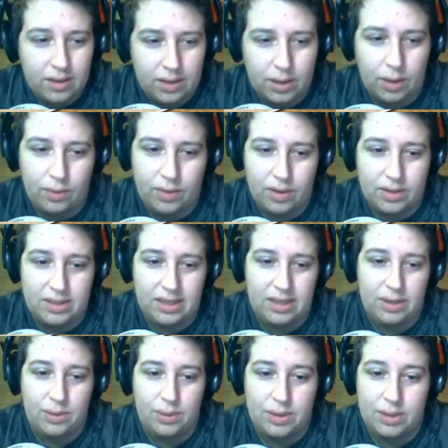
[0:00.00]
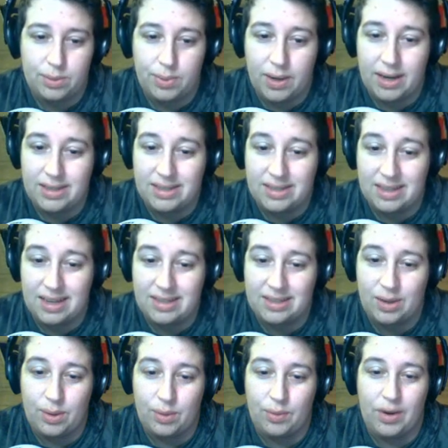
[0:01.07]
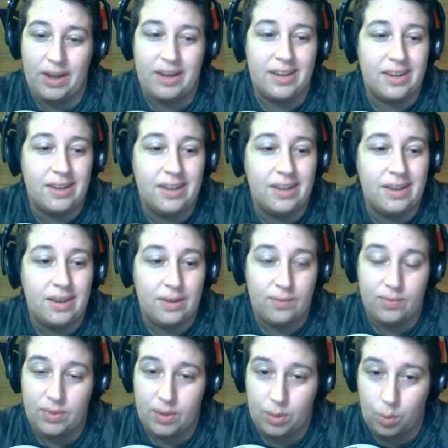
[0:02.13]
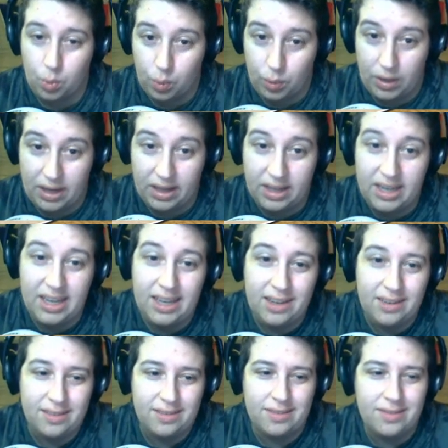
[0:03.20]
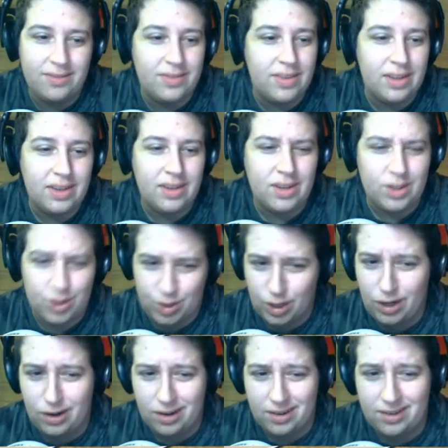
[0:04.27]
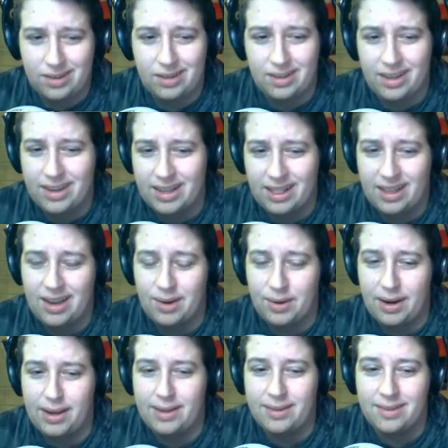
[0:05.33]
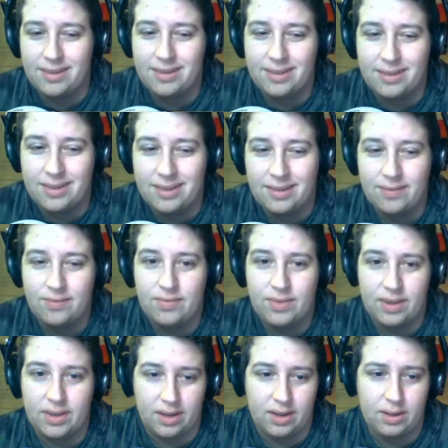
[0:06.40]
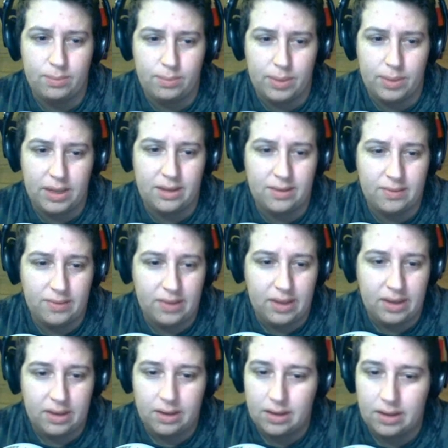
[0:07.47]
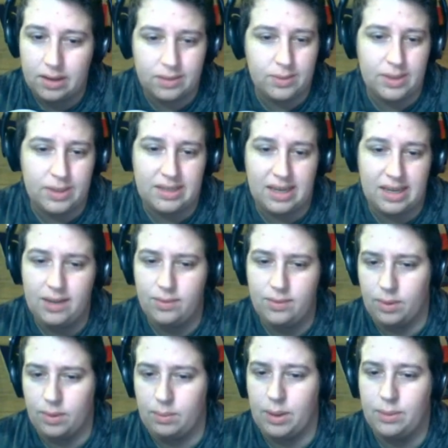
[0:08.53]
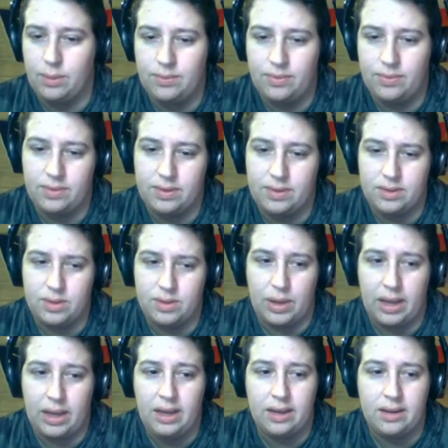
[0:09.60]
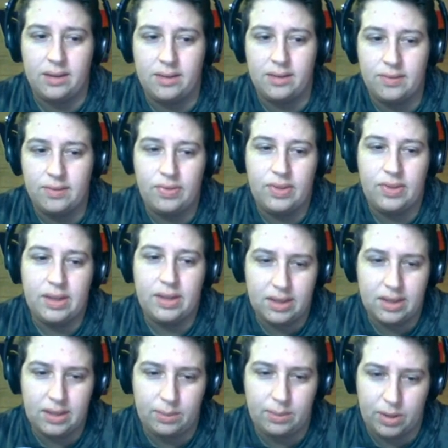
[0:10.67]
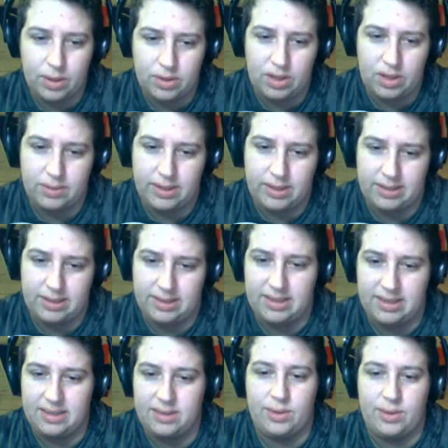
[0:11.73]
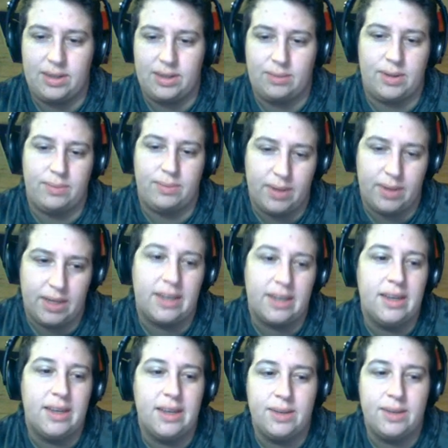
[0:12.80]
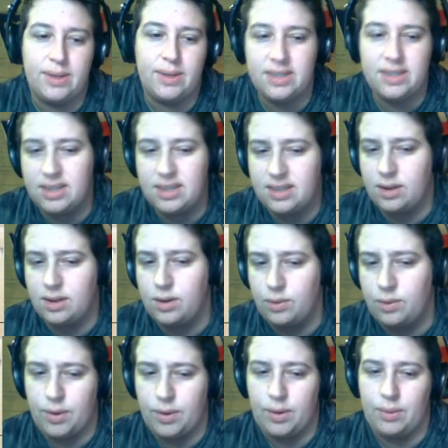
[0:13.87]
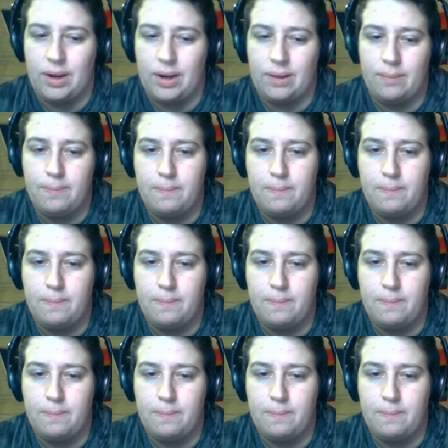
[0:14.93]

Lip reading: Cove looked at you in surprise, his eyes going wide. Really? Sure, you like it a lot, right? Uh-huh, but I don't want to take it from you. It's okay. Got the impression he was hesitant to accept something, because he didn't know you very well.